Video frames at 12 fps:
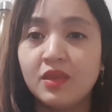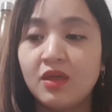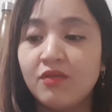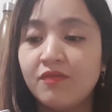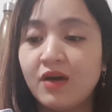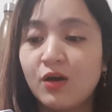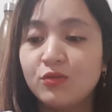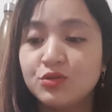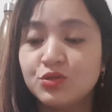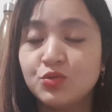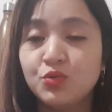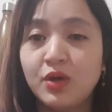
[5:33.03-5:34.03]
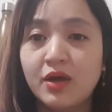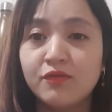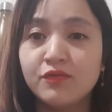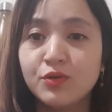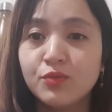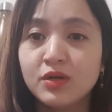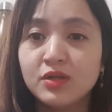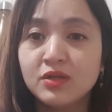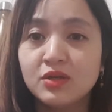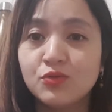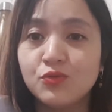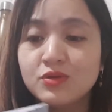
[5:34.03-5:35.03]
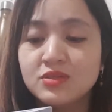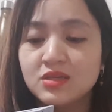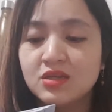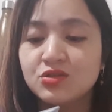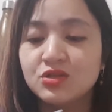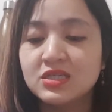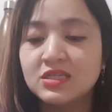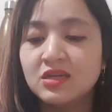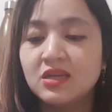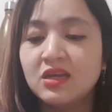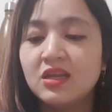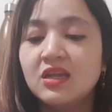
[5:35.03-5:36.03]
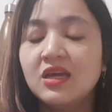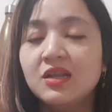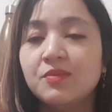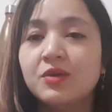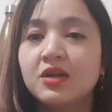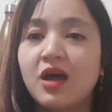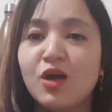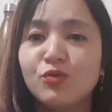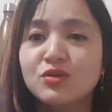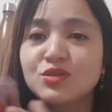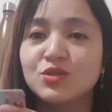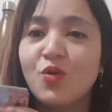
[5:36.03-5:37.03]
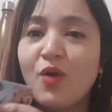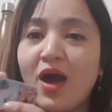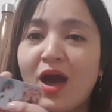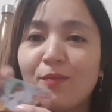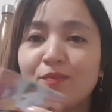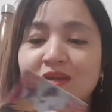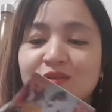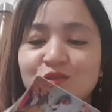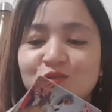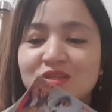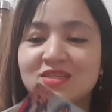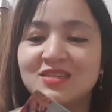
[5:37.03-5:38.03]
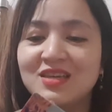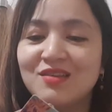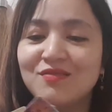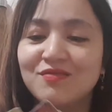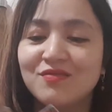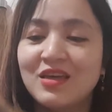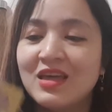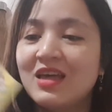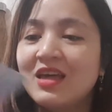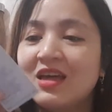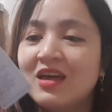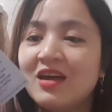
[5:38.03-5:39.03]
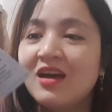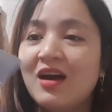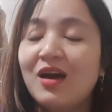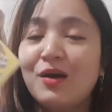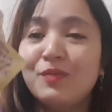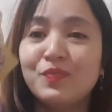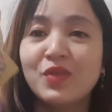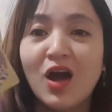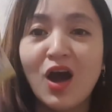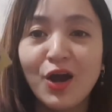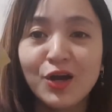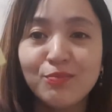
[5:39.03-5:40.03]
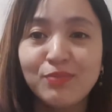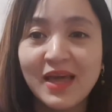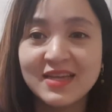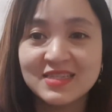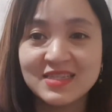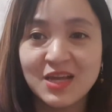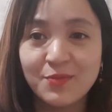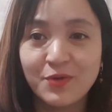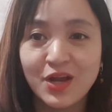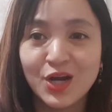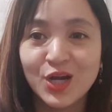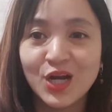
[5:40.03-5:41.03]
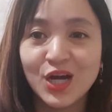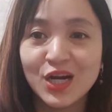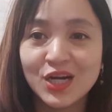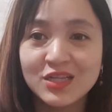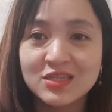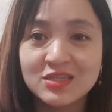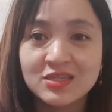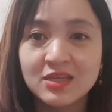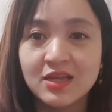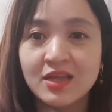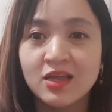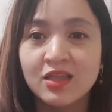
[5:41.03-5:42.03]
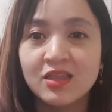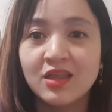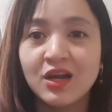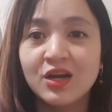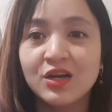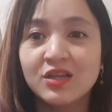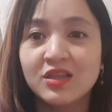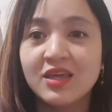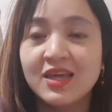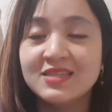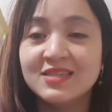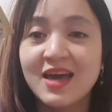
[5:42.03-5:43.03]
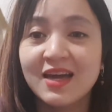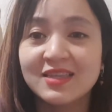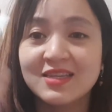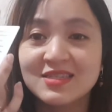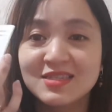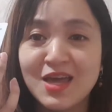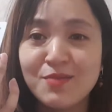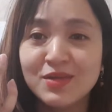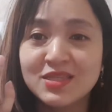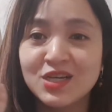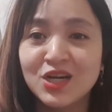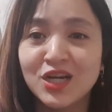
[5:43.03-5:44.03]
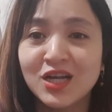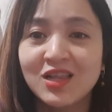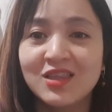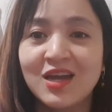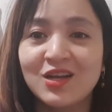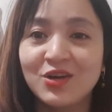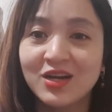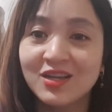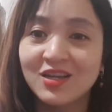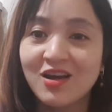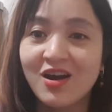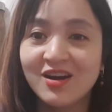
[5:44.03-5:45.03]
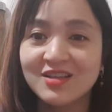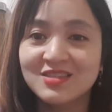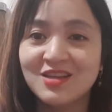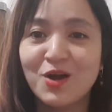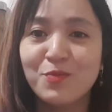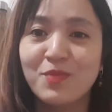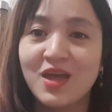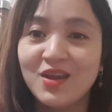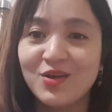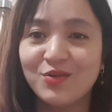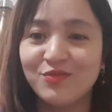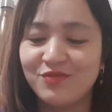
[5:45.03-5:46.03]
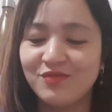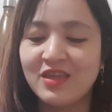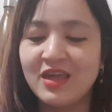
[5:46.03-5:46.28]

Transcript: give out to everyone who was interested in it, but I was so happy to receive hard plastic prayer cards. They're the exact same material that credit cards are made of.